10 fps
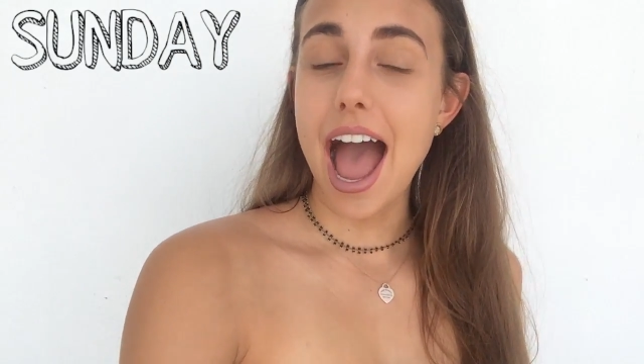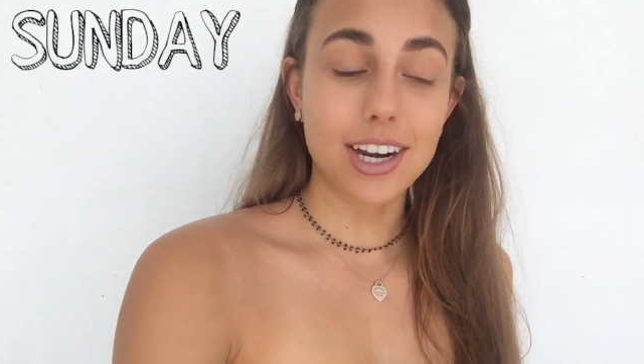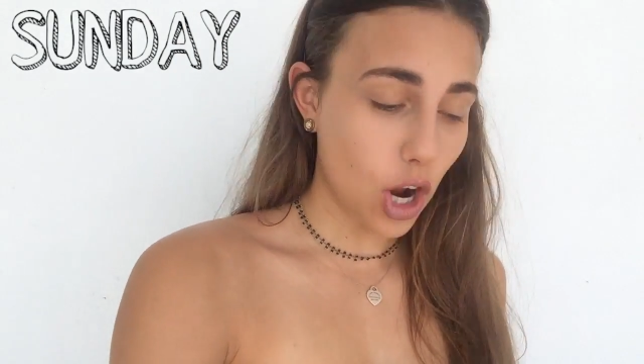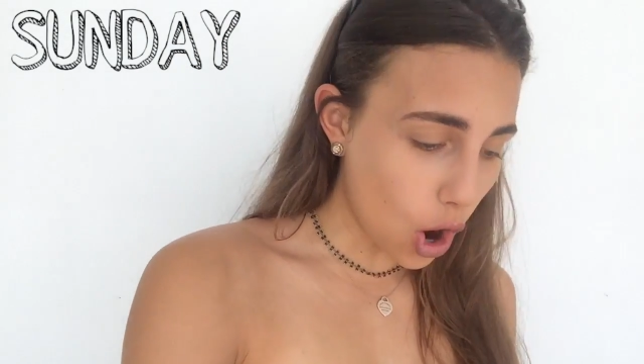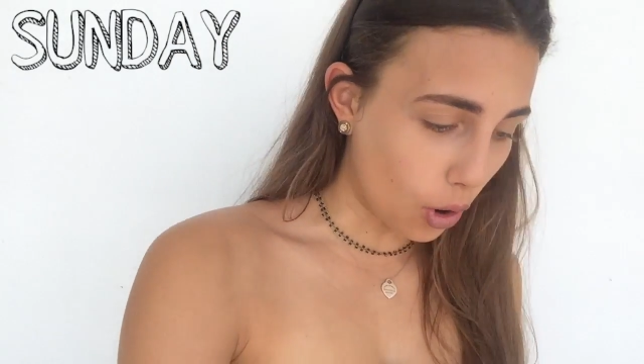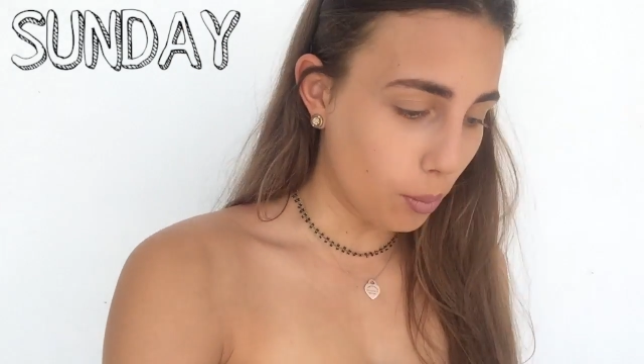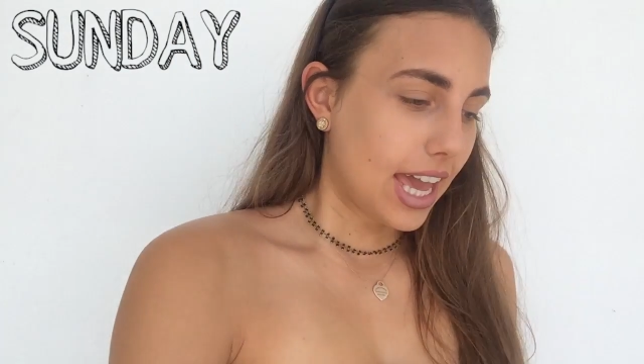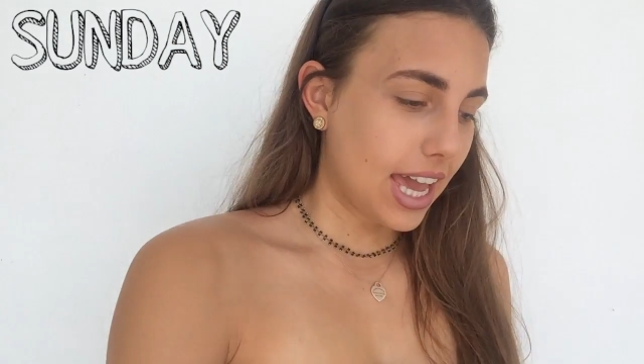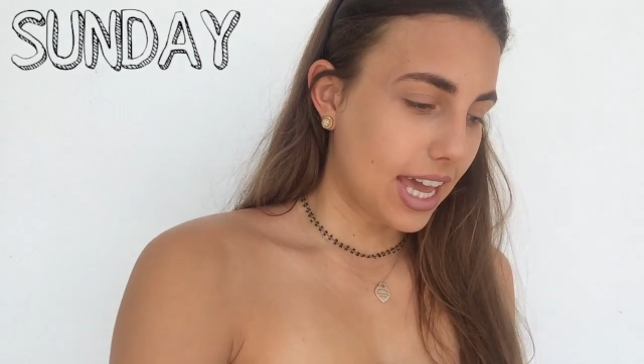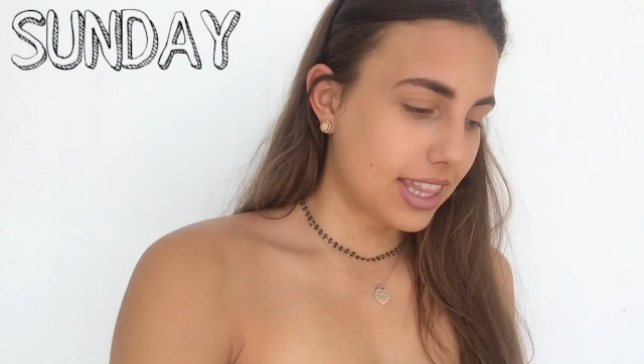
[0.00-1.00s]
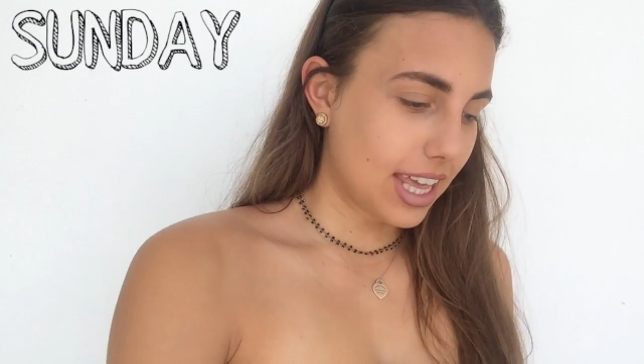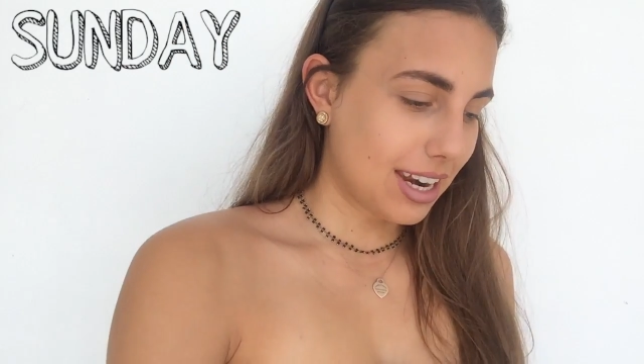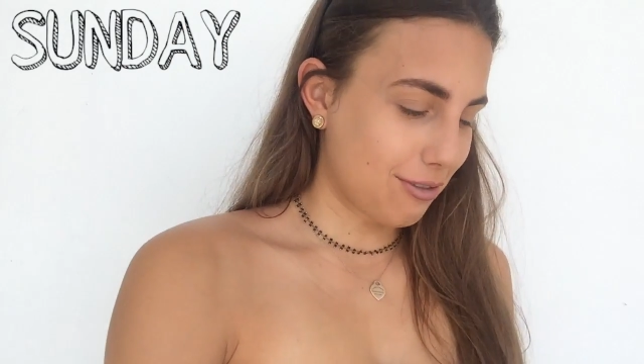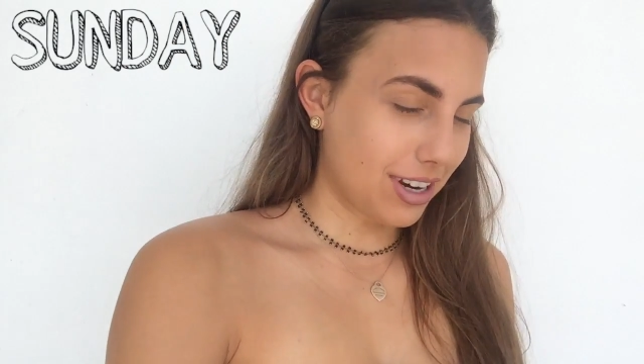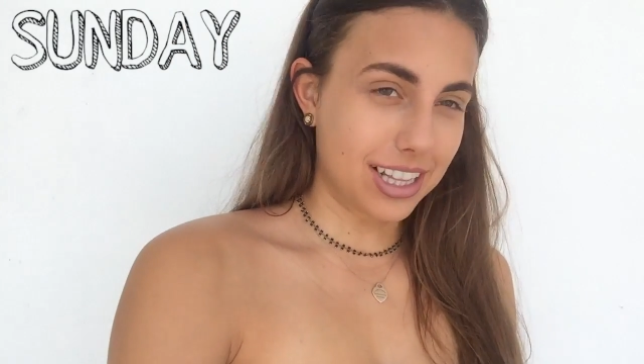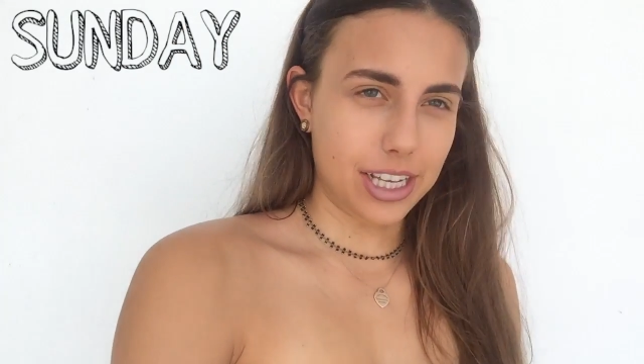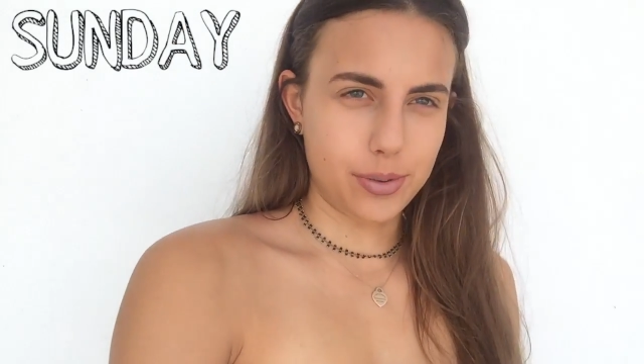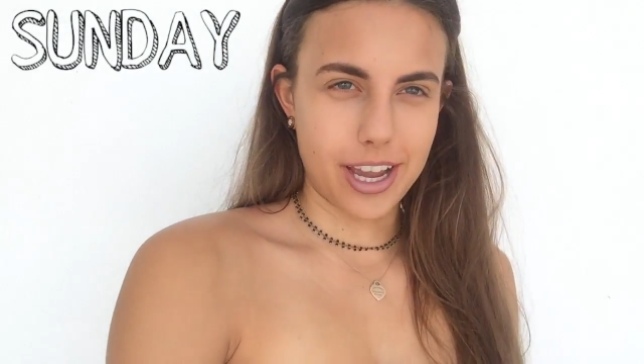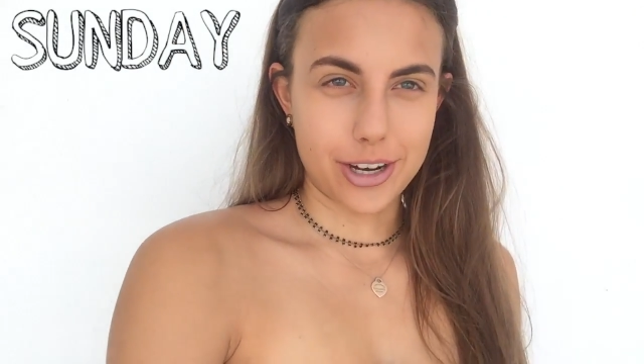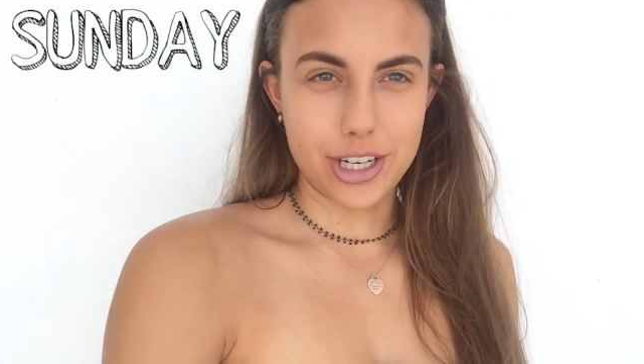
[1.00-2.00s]
at home, and then I
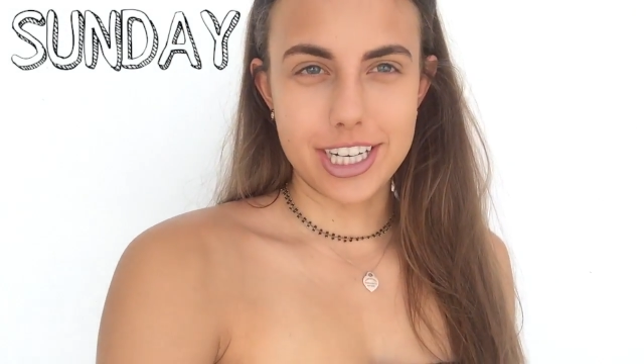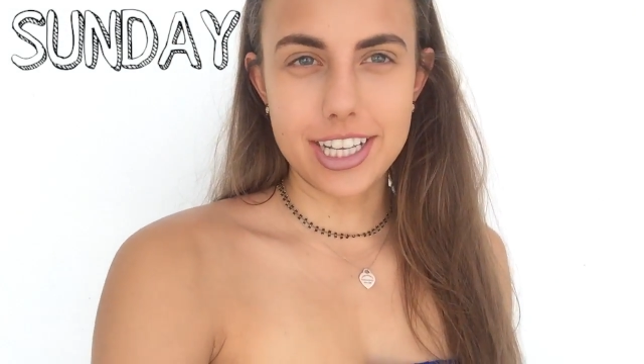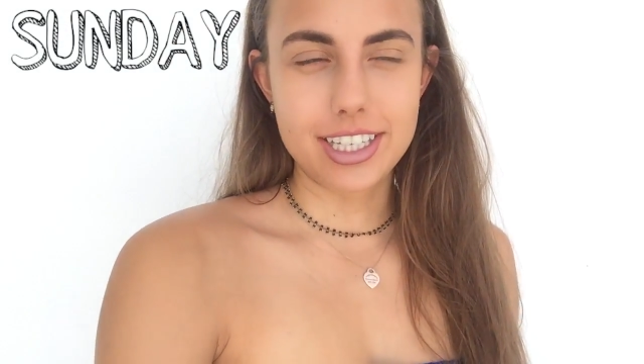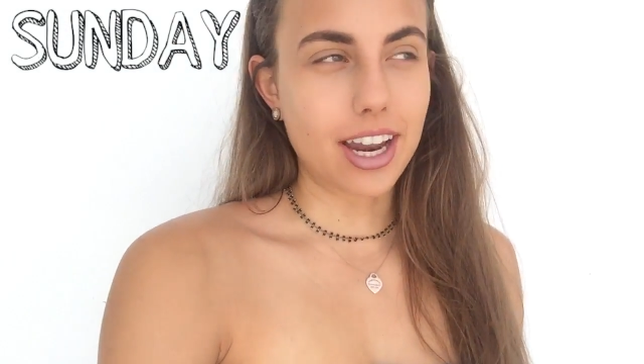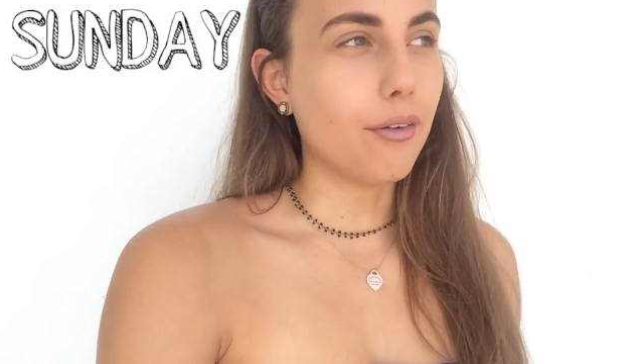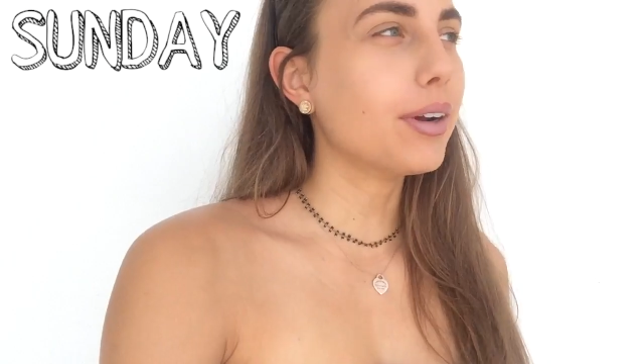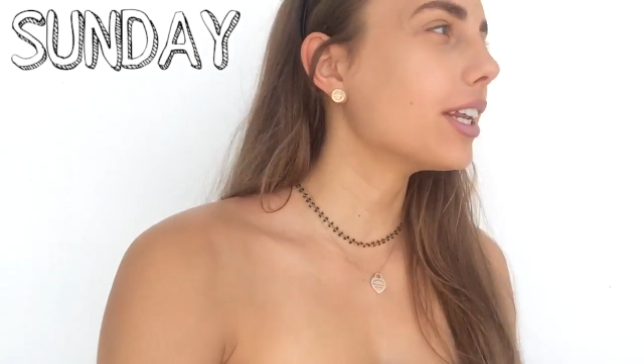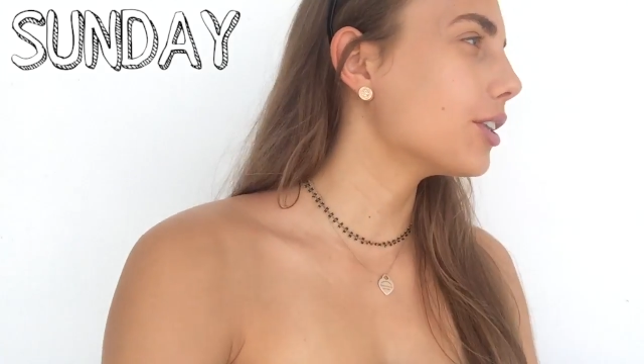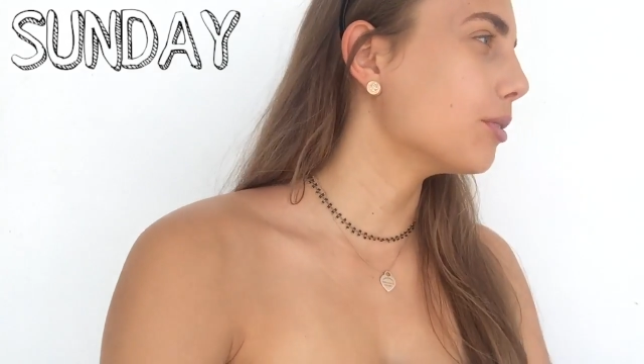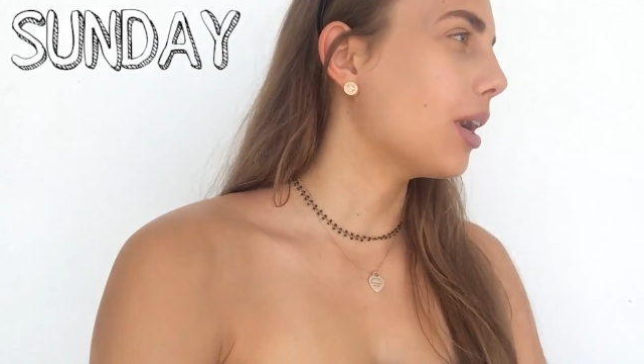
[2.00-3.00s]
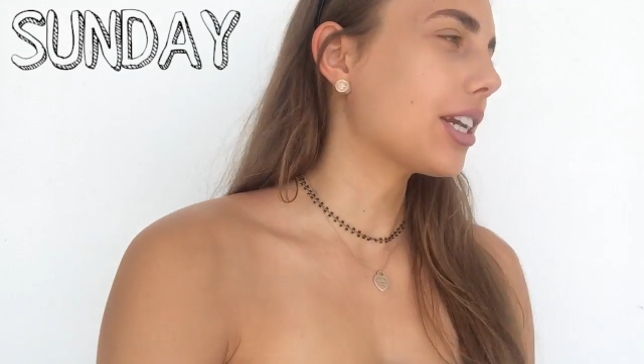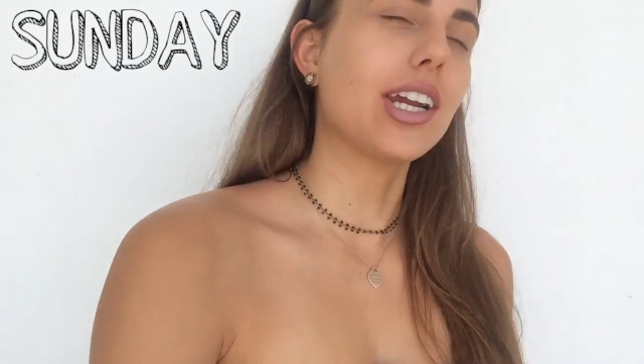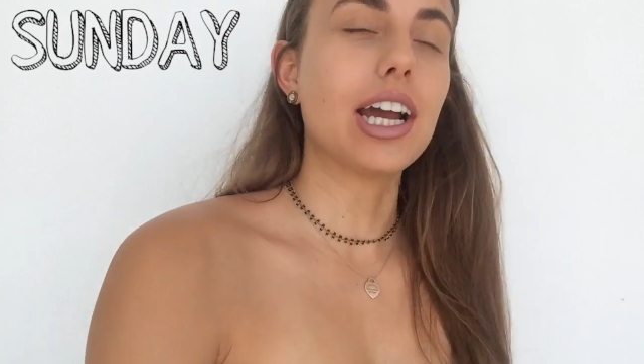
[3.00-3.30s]
realized we actually did stuff. We didn't do much.